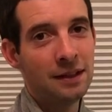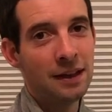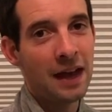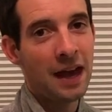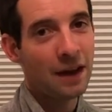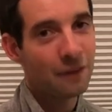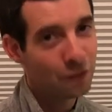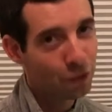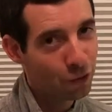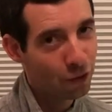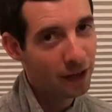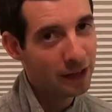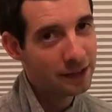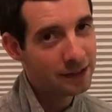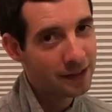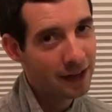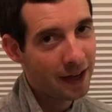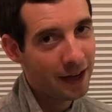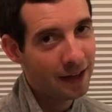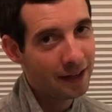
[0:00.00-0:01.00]
Have a great
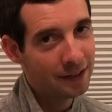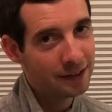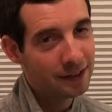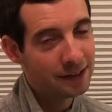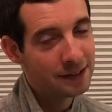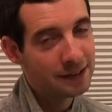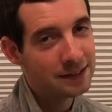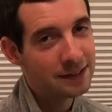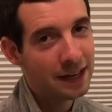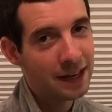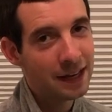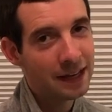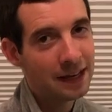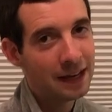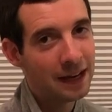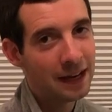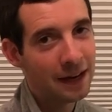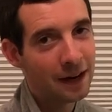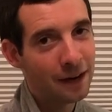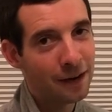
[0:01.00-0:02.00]
day, take
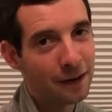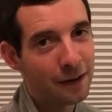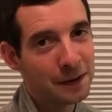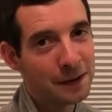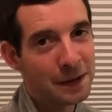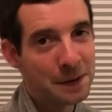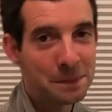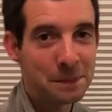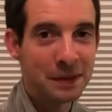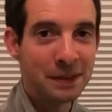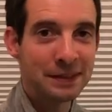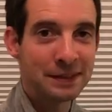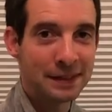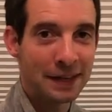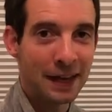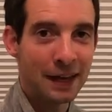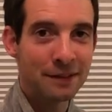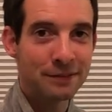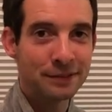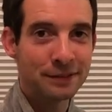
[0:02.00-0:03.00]
care, and be
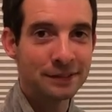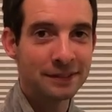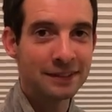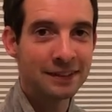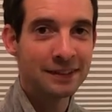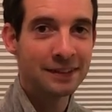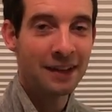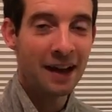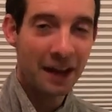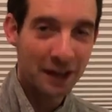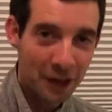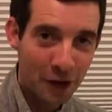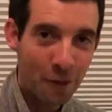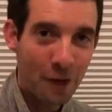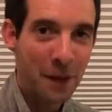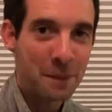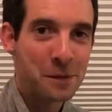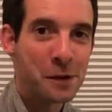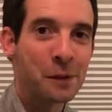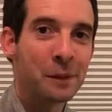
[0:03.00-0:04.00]
safe. I know
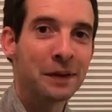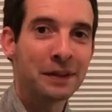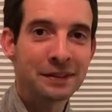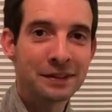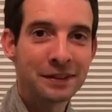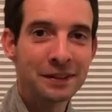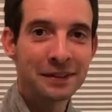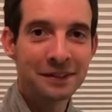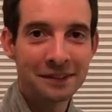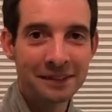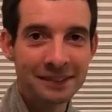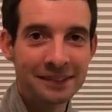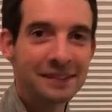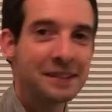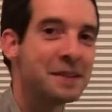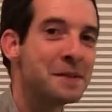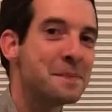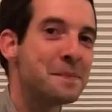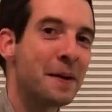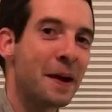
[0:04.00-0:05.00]
I'm going to.
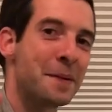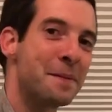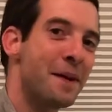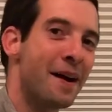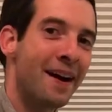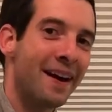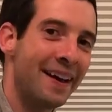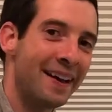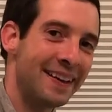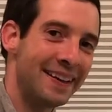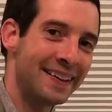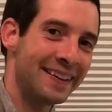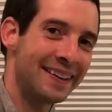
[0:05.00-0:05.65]
Bye-bye.